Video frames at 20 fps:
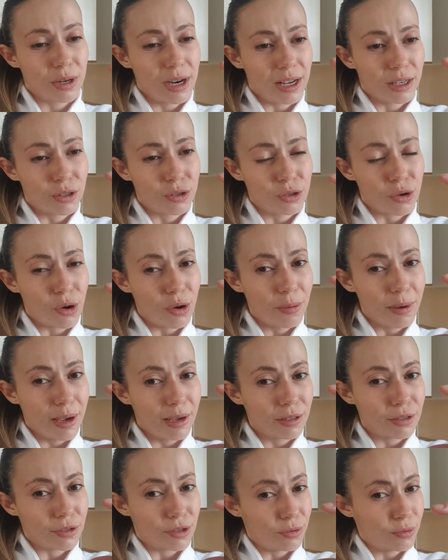were like so
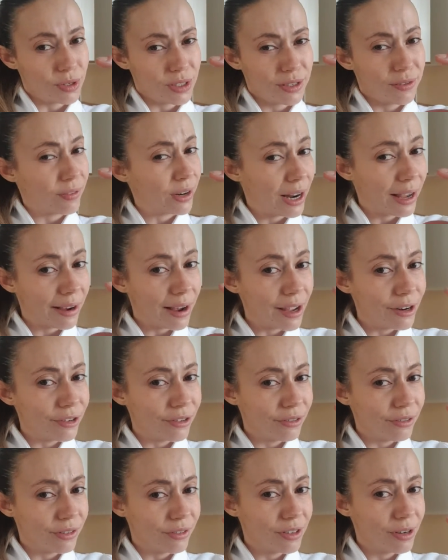big, so it wasn't even like
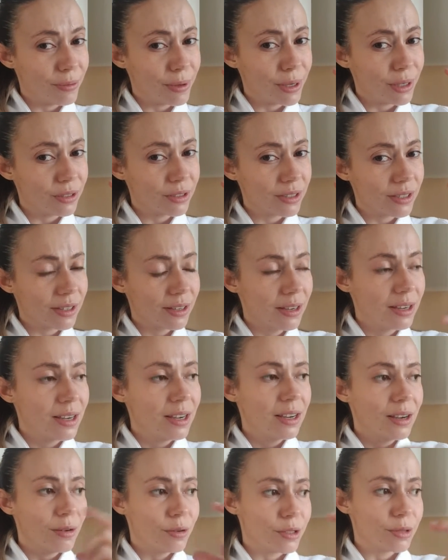150 mils.
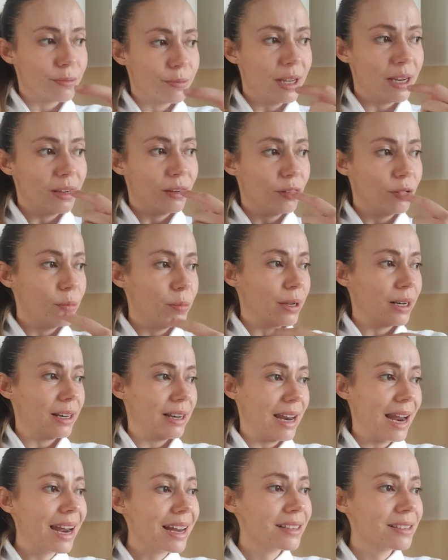Was a little bit
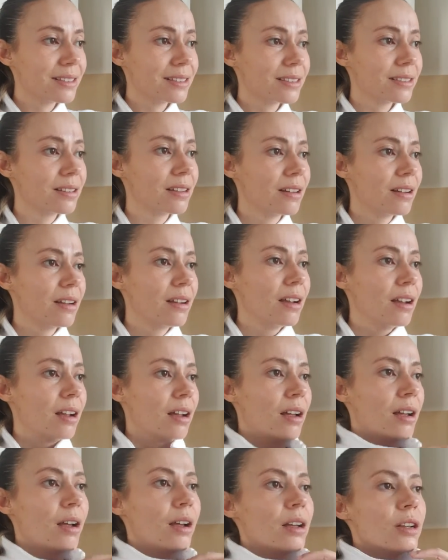less,
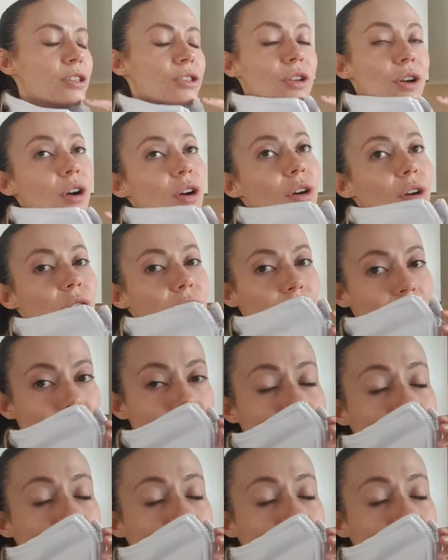so